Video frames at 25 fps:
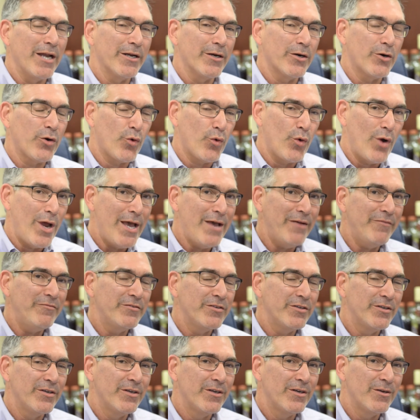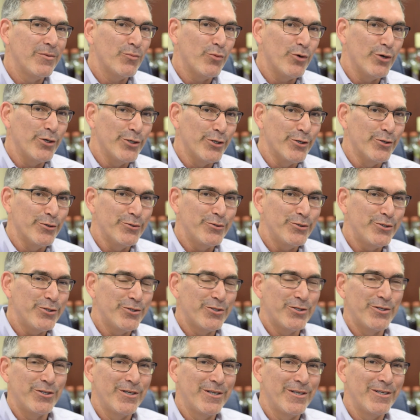a
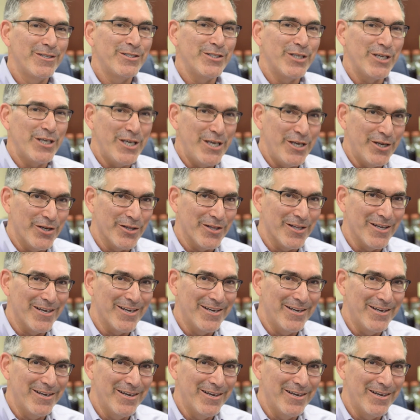craft-produced tequila.